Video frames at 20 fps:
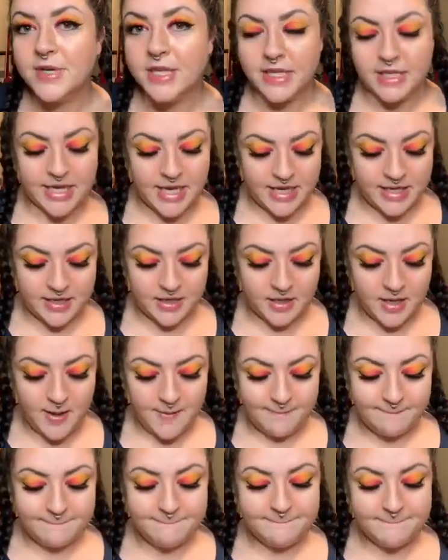cake
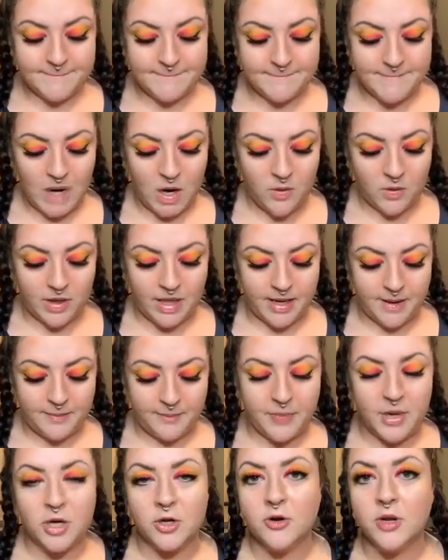or like
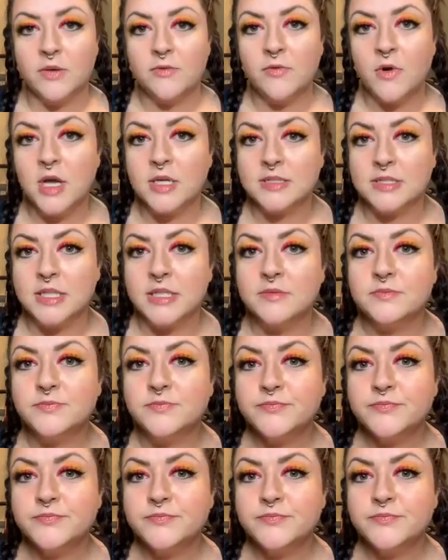buttercream frosting.